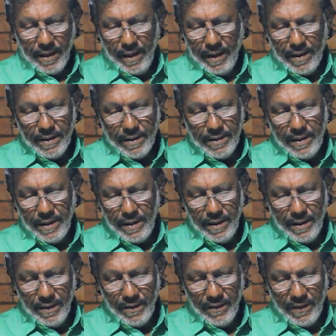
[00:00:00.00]

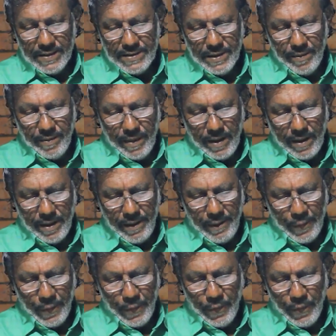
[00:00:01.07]
Gandhi was a
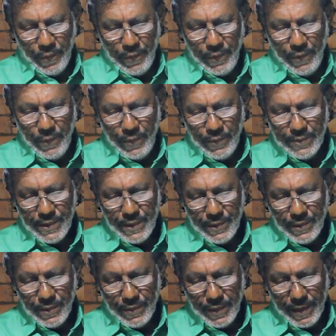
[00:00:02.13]
man who
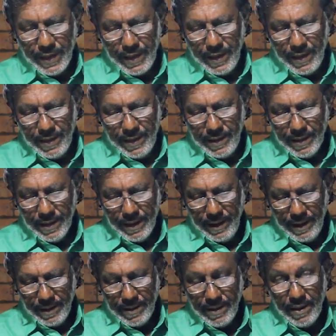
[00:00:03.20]
used to read
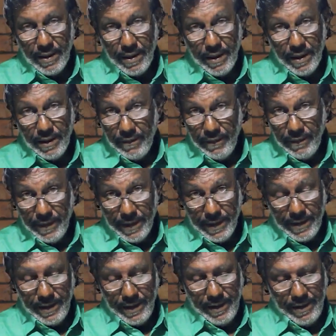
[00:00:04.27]
Gita
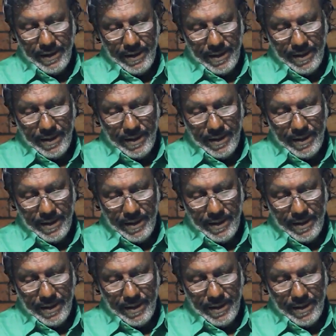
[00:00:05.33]
every day